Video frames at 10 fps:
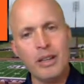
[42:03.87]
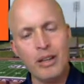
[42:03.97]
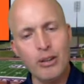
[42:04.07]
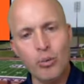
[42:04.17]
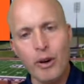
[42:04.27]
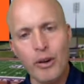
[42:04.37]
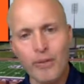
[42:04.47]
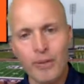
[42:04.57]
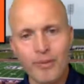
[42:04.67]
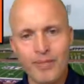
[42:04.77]
and you're one
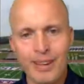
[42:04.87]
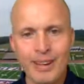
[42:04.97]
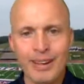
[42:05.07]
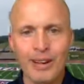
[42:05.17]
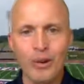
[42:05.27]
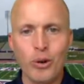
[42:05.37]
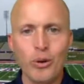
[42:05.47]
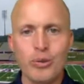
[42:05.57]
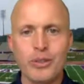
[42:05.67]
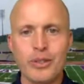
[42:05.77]
of them. And I
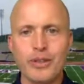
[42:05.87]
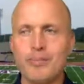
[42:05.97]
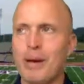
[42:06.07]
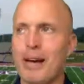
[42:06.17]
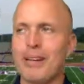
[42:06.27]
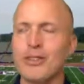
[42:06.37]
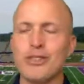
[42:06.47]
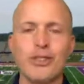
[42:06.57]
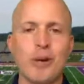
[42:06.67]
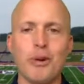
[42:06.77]
know it was uh, back the
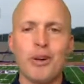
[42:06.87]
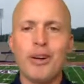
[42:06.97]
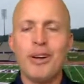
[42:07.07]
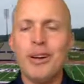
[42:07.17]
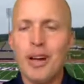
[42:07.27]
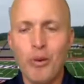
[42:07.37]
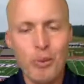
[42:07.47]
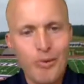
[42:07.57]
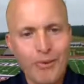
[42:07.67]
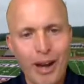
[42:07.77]
summer,
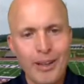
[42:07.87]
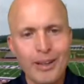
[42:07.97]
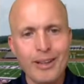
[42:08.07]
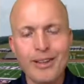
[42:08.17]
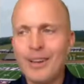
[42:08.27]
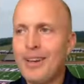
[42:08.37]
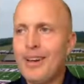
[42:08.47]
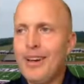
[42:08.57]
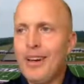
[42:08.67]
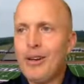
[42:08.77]
and we finally
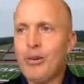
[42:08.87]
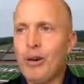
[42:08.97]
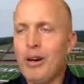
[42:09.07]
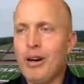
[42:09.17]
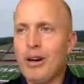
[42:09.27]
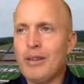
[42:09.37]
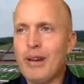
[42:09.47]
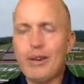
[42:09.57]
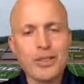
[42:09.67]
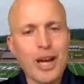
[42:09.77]
uh,
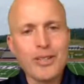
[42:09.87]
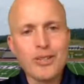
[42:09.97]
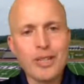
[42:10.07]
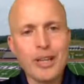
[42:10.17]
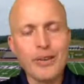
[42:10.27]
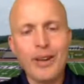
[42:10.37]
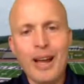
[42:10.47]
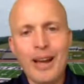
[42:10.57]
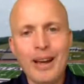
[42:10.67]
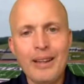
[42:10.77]
got our schedules together and
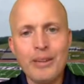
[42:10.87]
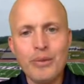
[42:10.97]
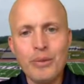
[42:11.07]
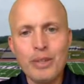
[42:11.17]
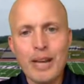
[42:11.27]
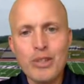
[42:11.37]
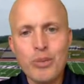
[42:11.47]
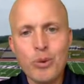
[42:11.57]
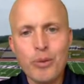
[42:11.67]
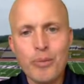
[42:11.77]
aligned, and we
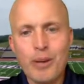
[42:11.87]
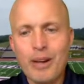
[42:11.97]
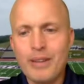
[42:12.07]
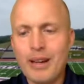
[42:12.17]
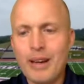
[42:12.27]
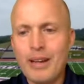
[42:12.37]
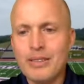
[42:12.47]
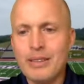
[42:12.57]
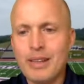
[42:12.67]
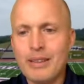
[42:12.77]
got you on the
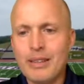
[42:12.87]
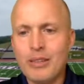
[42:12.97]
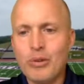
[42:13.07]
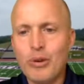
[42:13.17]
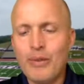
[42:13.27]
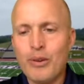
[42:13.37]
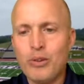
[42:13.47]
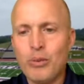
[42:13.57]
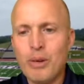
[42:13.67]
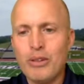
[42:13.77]
podcast. And I think you have a
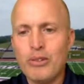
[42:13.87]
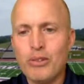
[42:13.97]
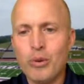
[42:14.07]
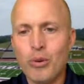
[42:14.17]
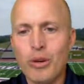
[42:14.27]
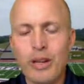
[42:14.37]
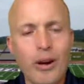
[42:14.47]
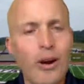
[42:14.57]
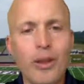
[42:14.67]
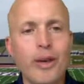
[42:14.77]
tremendous story.
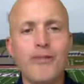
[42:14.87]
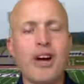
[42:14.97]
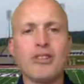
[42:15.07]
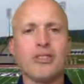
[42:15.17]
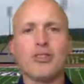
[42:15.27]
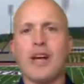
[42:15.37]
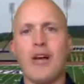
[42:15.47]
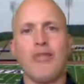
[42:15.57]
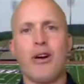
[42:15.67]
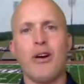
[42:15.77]
And all the investors
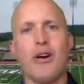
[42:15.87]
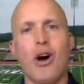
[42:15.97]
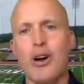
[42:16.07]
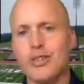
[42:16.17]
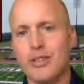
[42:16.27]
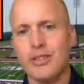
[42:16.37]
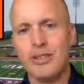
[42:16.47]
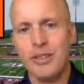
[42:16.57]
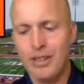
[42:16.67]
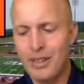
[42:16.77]
out there in
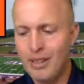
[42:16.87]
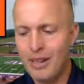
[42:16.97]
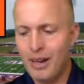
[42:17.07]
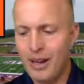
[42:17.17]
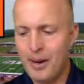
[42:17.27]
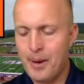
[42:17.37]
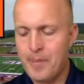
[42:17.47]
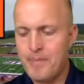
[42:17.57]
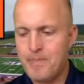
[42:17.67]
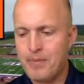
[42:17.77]
Austin,
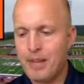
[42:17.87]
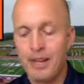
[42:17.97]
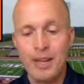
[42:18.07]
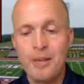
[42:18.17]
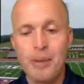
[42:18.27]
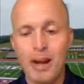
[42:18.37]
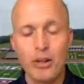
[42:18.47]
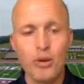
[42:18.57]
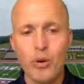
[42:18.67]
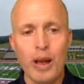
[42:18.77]
um, and anybody
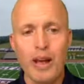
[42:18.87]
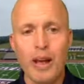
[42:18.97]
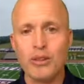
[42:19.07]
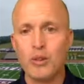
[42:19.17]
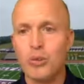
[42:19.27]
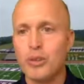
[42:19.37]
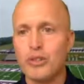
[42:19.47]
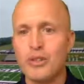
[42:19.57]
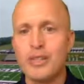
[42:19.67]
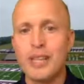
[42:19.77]
who has who wants
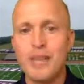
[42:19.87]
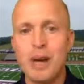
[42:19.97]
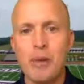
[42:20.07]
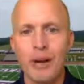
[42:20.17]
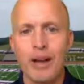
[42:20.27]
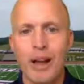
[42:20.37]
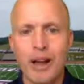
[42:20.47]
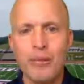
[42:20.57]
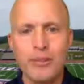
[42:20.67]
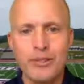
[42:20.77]
to team up and
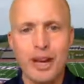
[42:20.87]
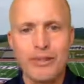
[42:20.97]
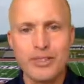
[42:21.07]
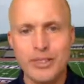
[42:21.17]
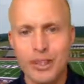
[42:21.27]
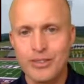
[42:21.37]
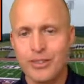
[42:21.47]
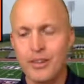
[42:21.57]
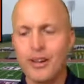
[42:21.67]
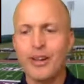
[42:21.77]
align with Devin
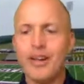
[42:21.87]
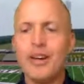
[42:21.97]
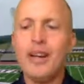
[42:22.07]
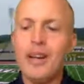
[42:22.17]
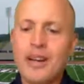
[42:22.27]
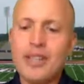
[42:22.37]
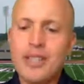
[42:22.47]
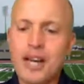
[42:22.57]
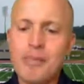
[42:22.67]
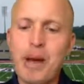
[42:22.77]
Studstill,
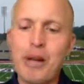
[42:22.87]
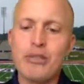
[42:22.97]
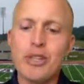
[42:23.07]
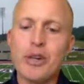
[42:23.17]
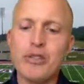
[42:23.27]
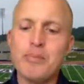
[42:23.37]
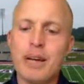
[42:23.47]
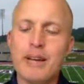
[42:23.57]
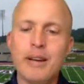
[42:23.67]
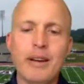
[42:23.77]
check him out on social
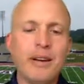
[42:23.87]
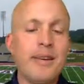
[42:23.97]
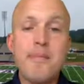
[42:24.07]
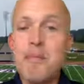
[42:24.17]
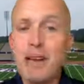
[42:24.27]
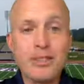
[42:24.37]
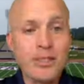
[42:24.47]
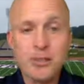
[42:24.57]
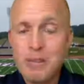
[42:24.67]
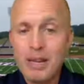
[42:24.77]
media.
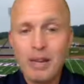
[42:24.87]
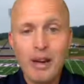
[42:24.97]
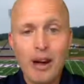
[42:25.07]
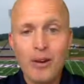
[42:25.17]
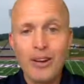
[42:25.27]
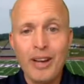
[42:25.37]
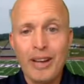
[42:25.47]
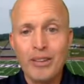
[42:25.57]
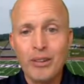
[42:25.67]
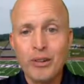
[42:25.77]
Message me, I'll
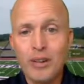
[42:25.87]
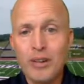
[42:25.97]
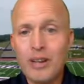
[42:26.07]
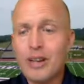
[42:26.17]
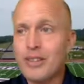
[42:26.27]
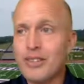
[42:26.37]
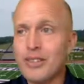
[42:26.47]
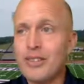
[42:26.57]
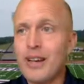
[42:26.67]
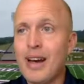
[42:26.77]
connect you because
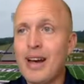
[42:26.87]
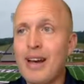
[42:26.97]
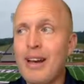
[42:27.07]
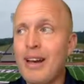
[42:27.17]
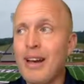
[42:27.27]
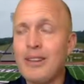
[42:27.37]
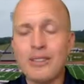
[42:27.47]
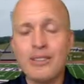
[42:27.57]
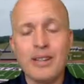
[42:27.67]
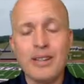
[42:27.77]
this guy
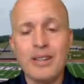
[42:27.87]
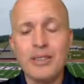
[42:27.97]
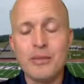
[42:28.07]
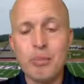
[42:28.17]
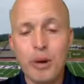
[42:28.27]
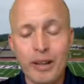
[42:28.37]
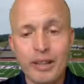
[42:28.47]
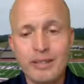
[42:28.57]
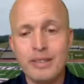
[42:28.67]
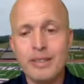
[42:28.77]
has uh, he's a brilliant